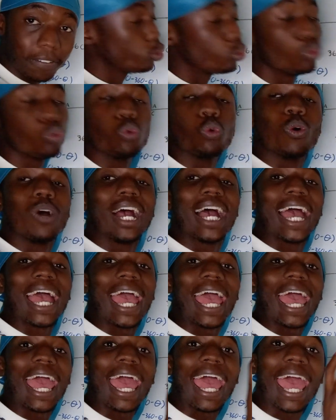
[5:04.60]
you
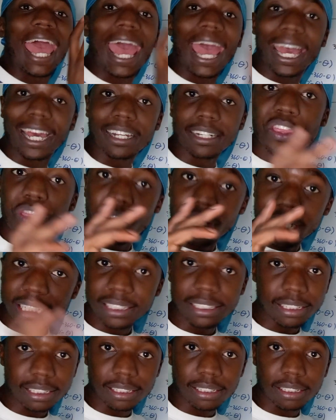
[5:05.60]
add
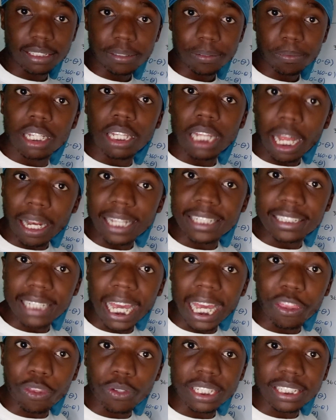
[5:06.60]
360. Now let's add
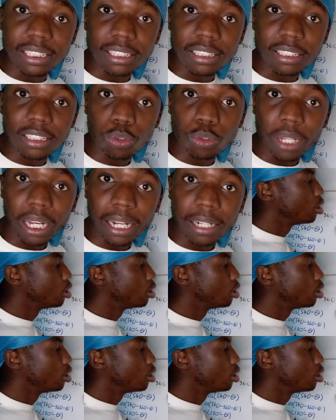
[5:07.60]
360 there.